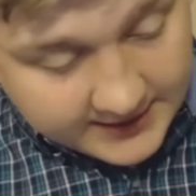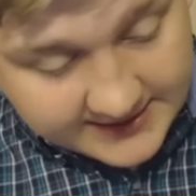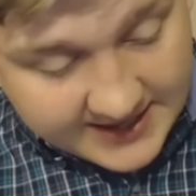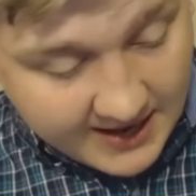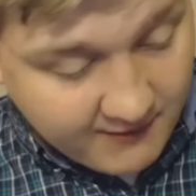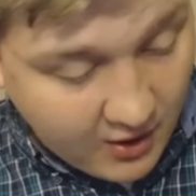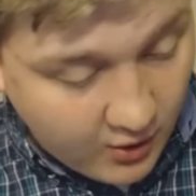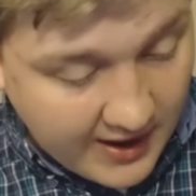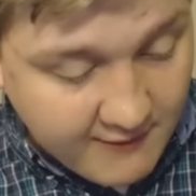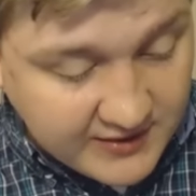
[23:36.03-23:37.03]
Because
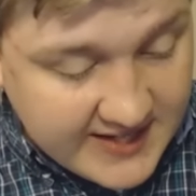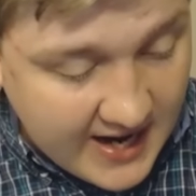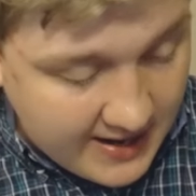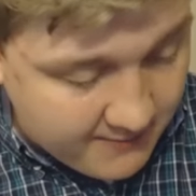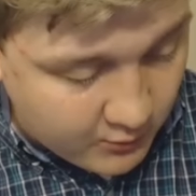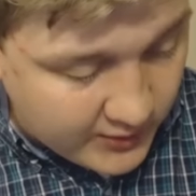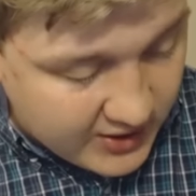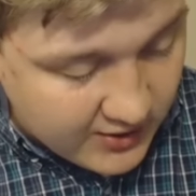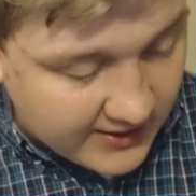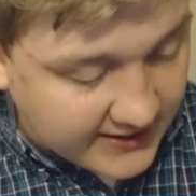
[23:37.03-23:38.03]
every time
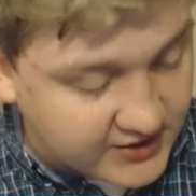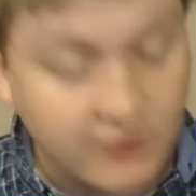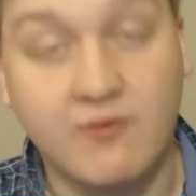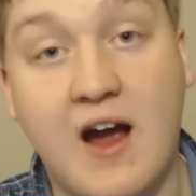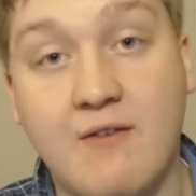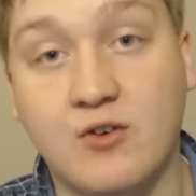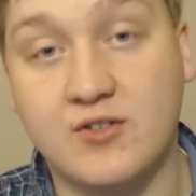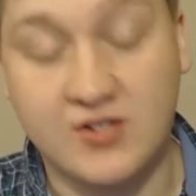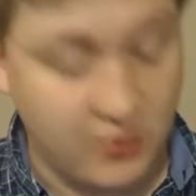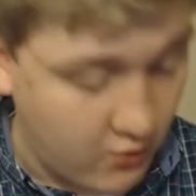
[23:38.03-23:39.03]
we go to like
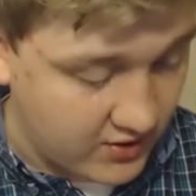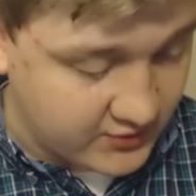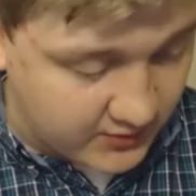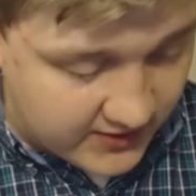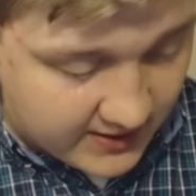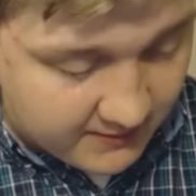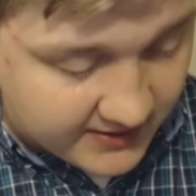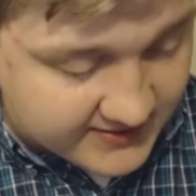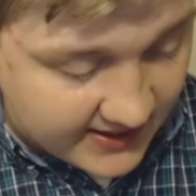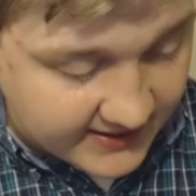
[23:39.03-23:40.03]
survival stores with him,
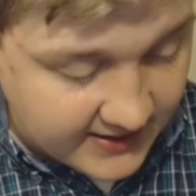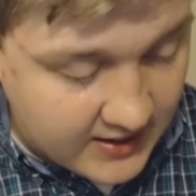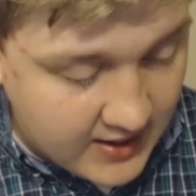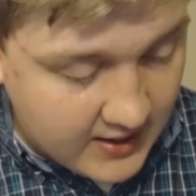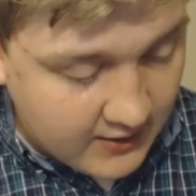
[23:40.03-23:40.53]
he's like